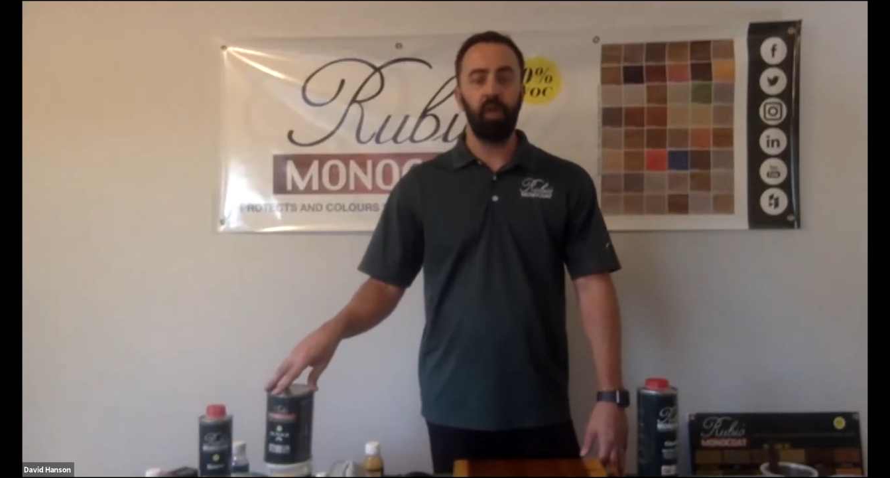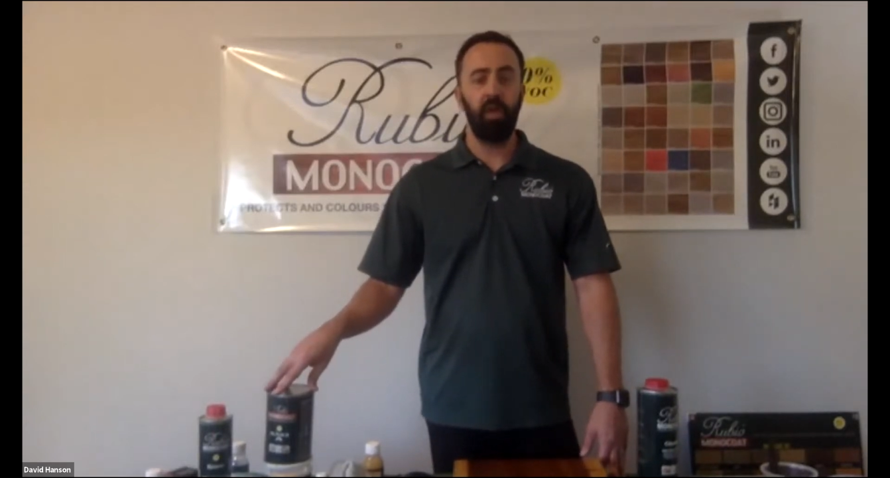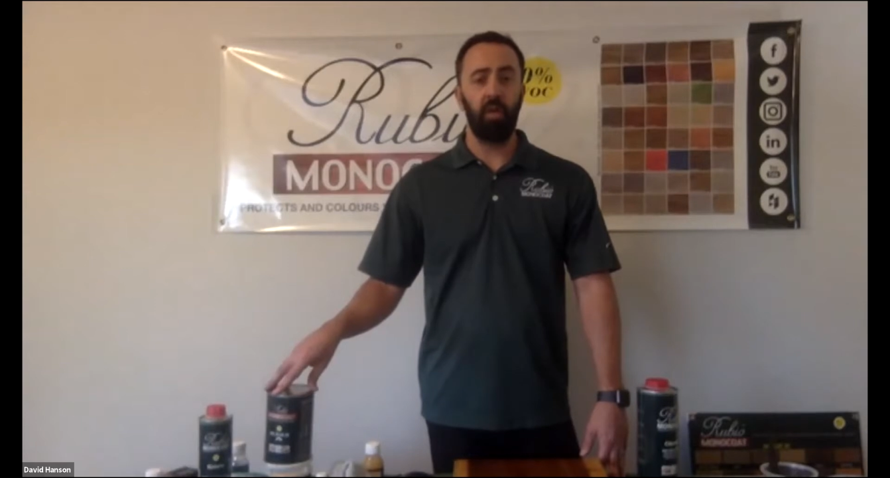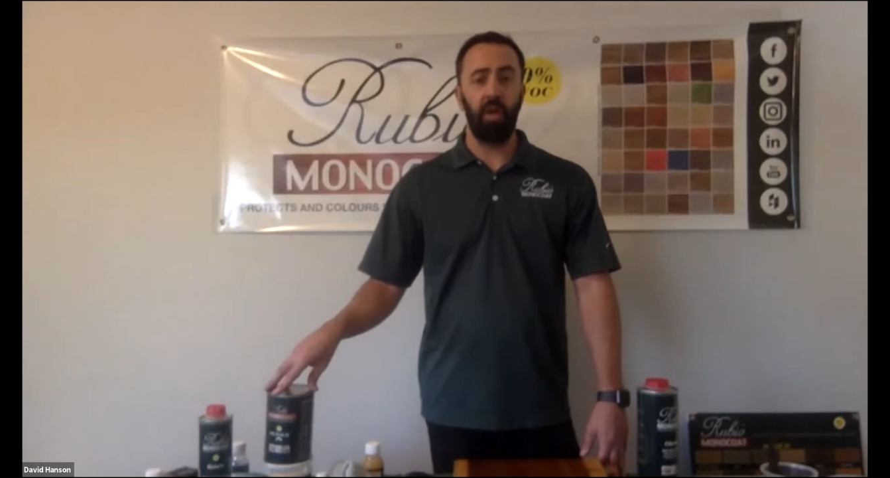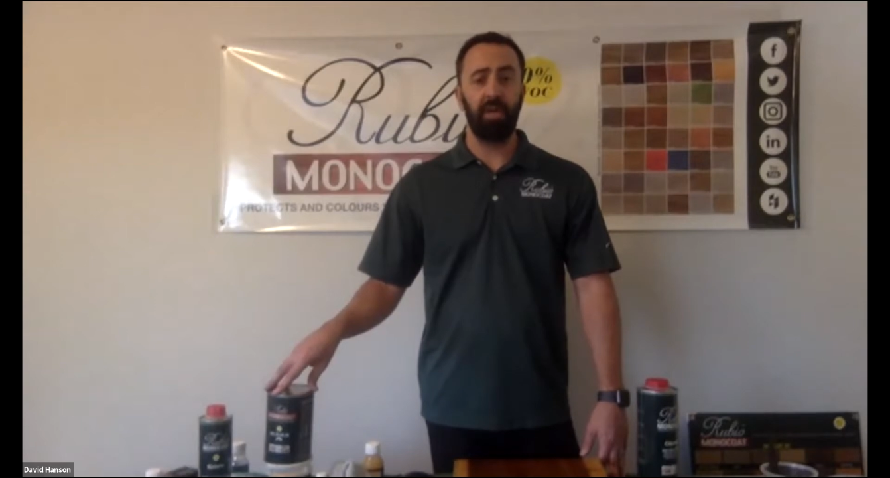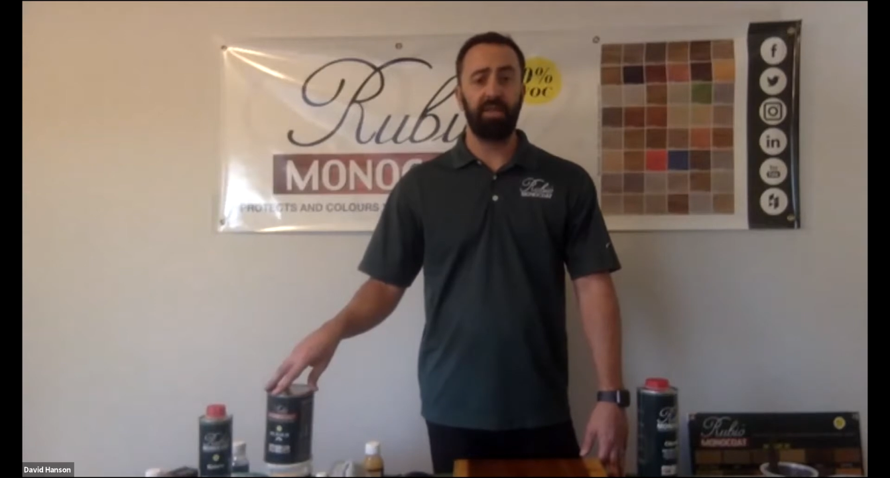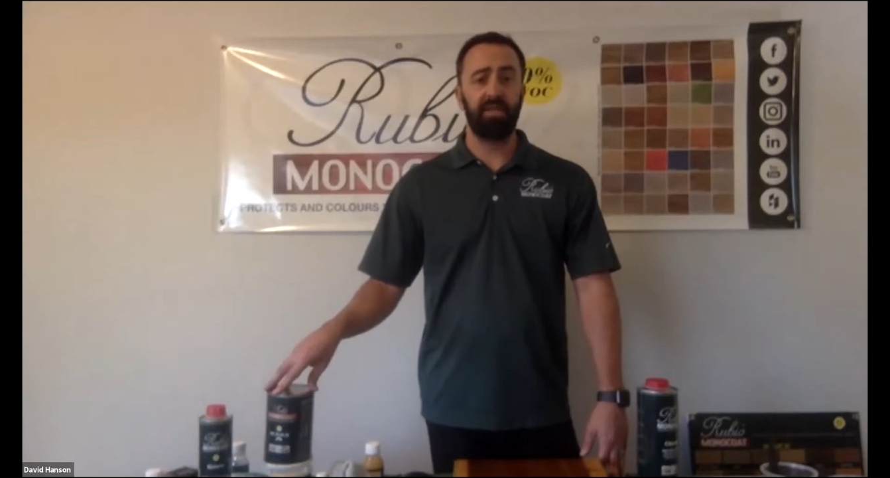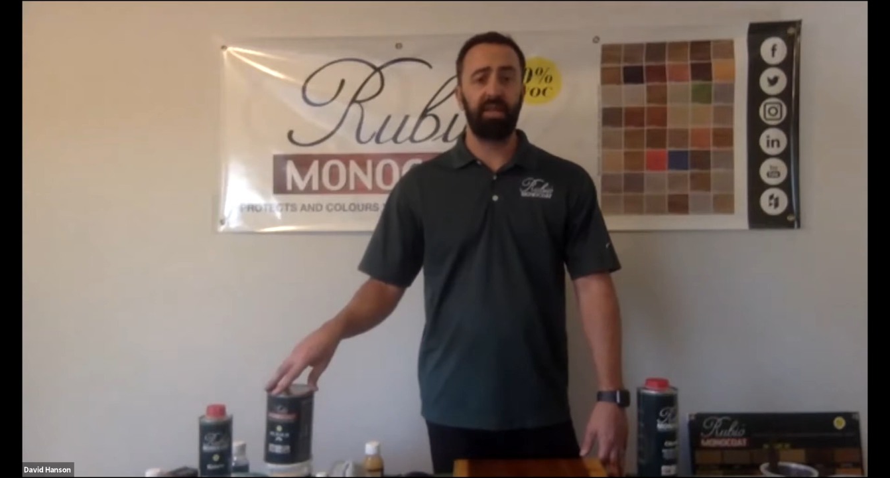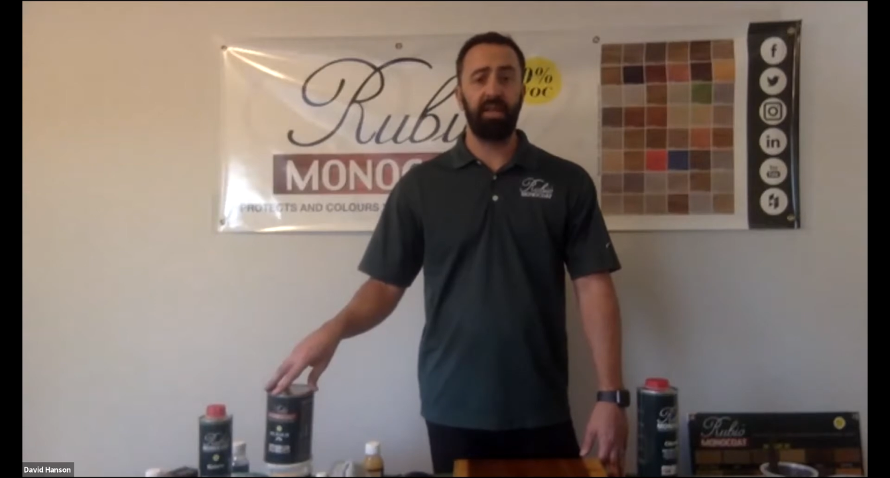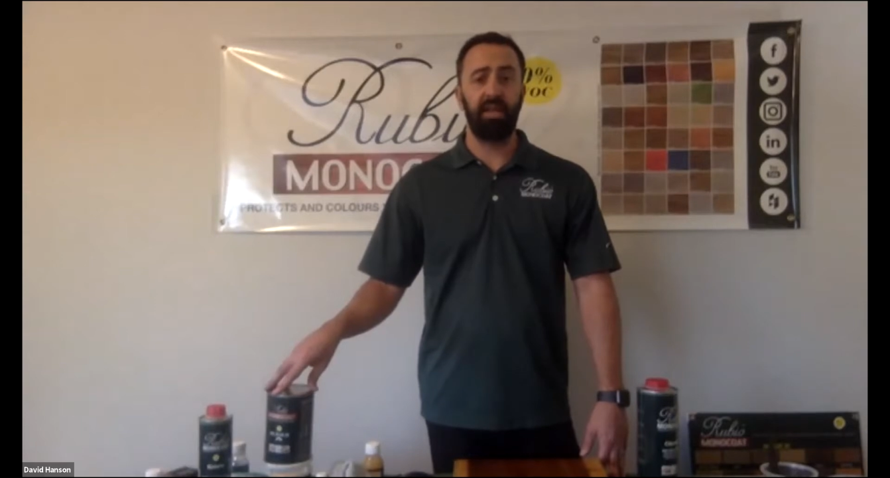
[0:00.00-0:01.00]
Otherwise,
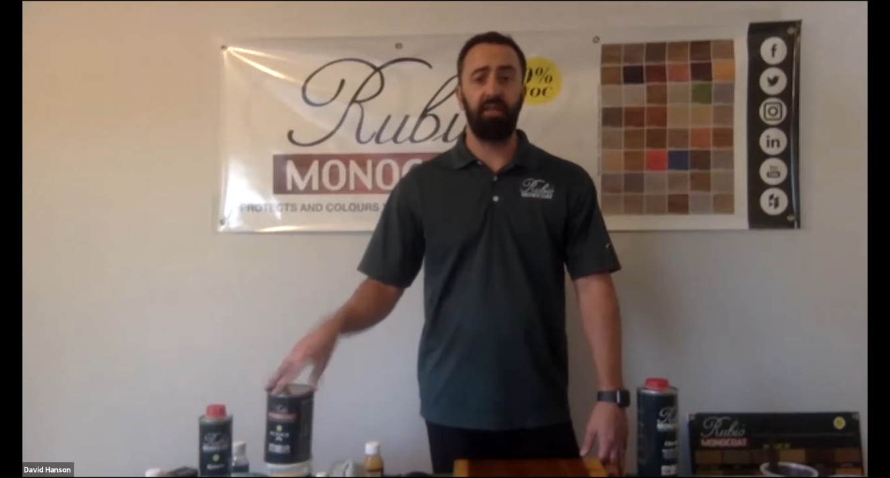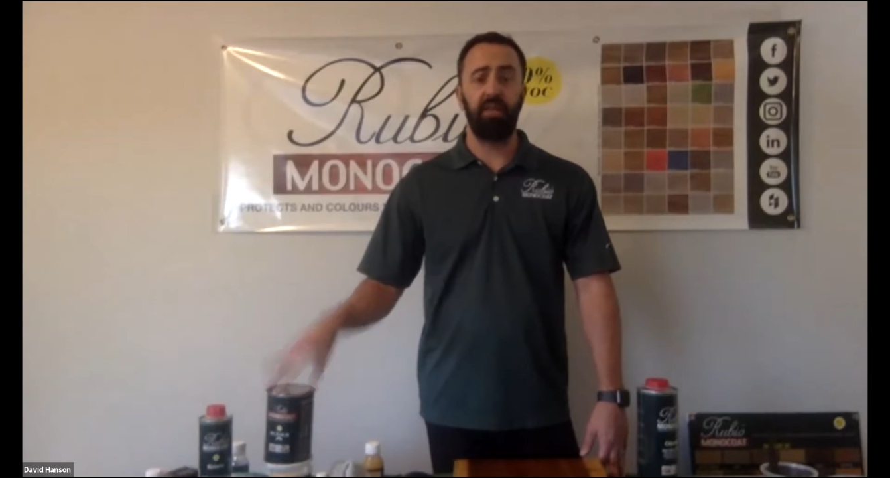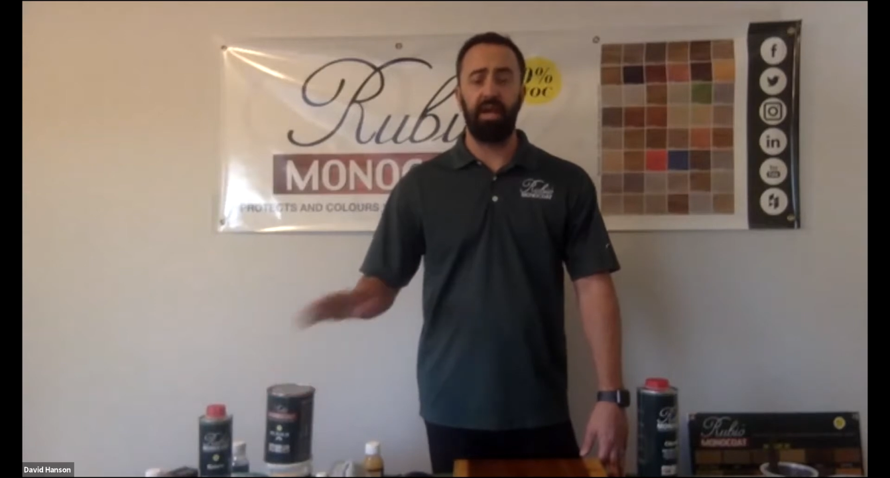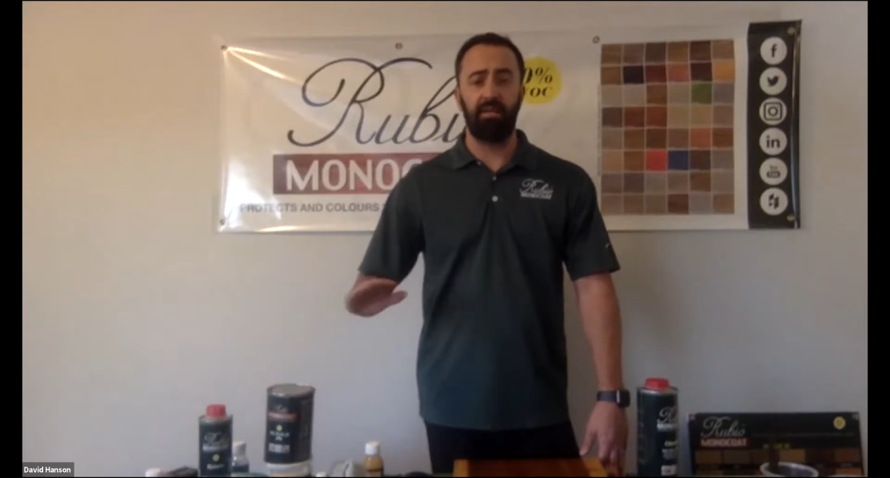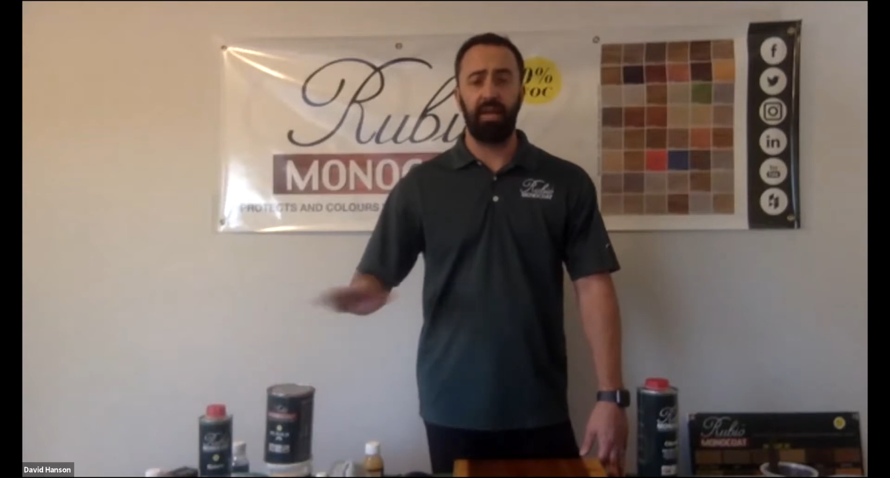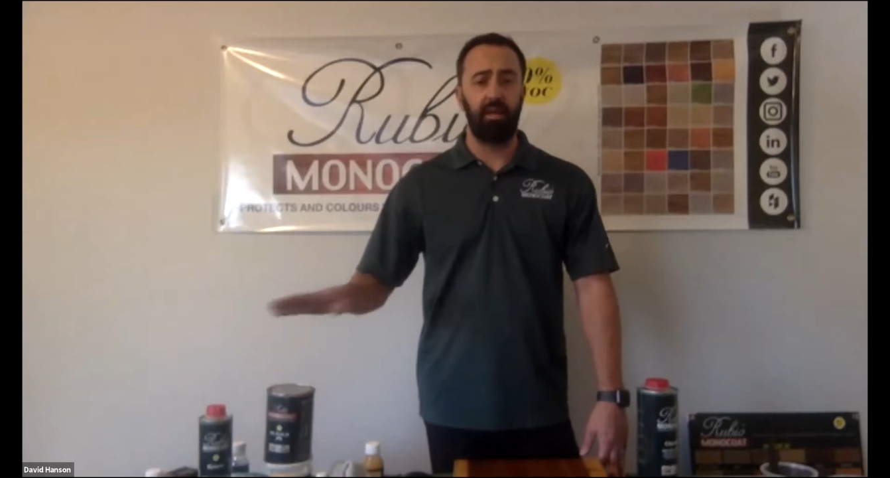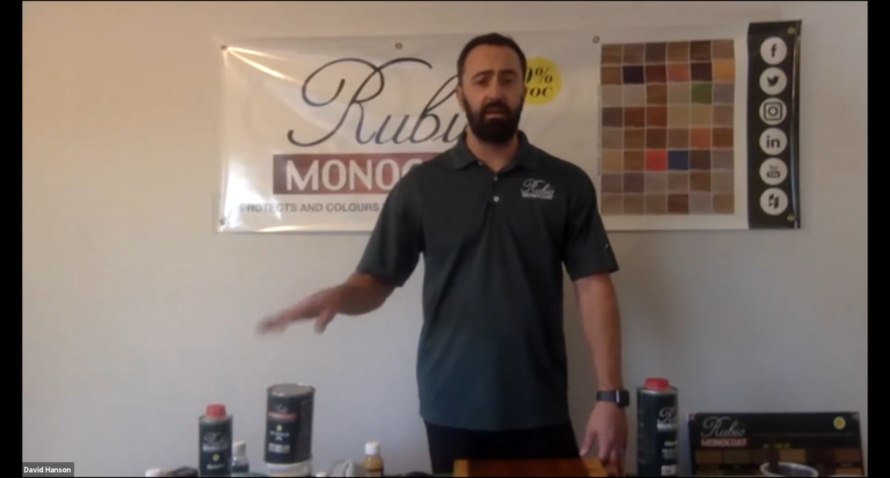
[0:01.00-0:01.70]
it's going to give you that